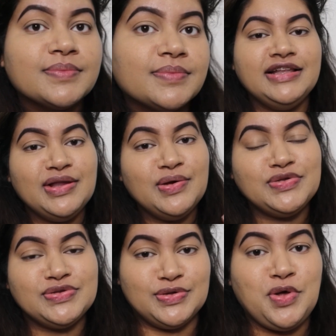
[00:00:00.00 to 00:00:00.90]
It
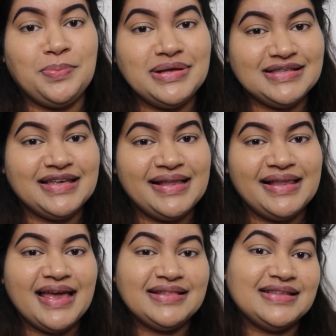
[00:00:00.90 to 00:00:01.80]
looks so much
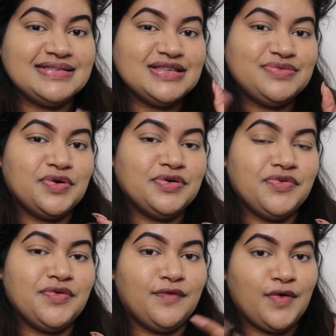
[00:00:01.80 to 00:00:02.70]
skin-like. This is
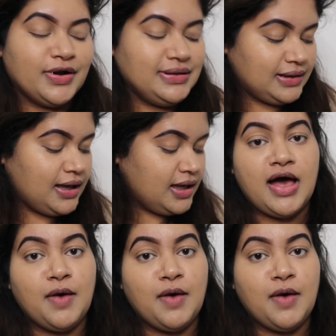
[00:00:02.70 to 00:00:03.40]
what we want.